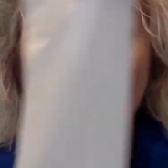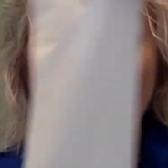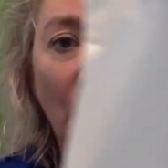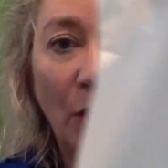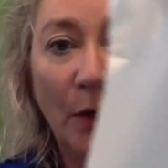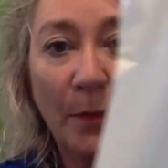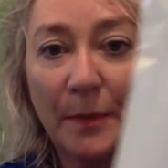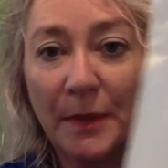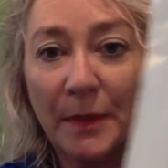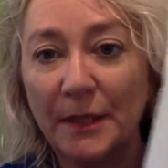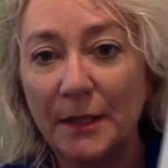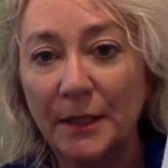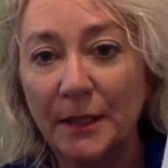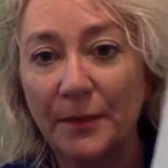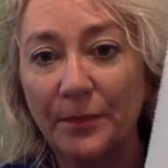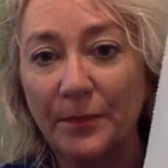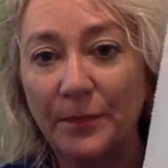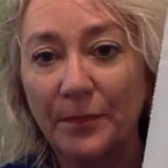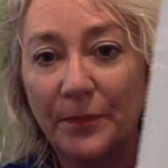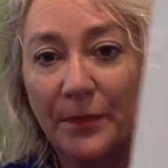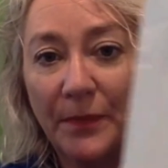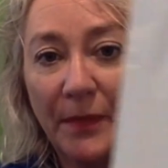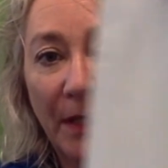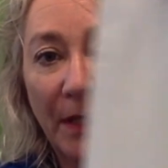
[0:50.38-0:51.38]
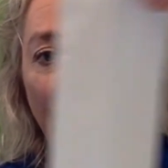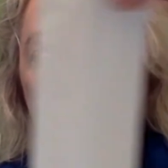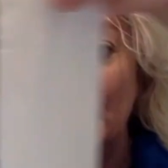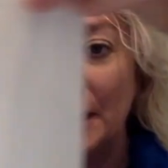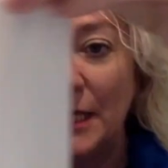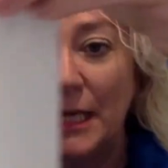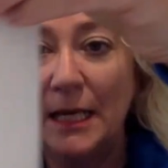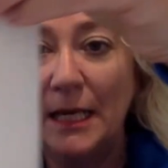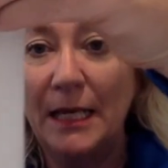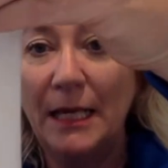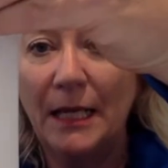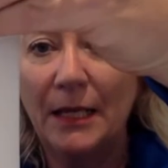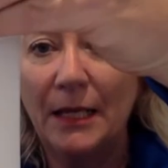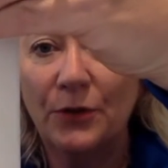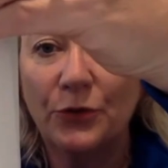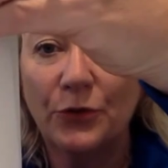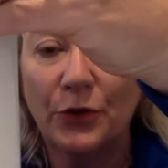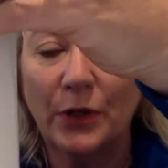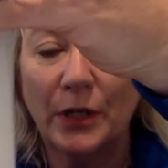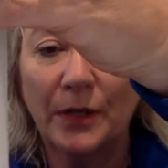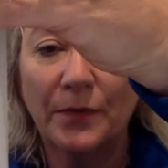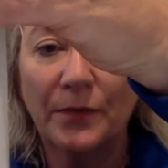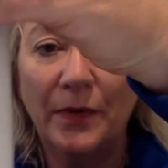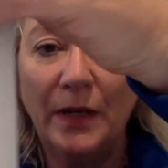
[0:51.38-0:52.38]
tops, let's say,
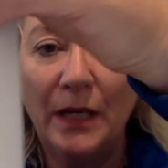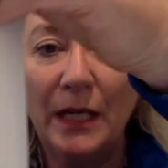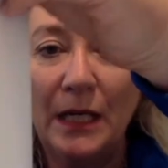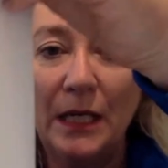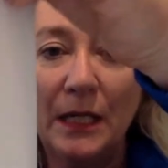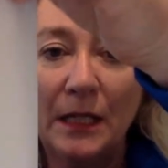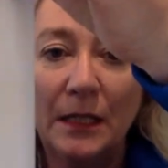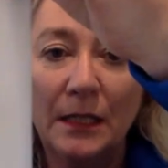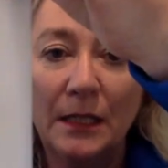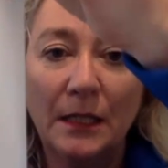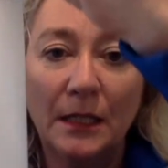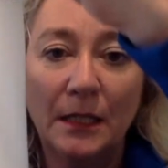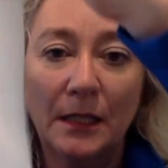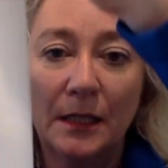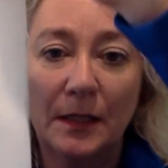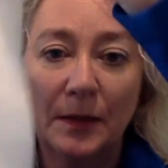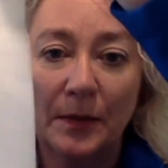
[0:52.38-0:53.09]
extra convenient.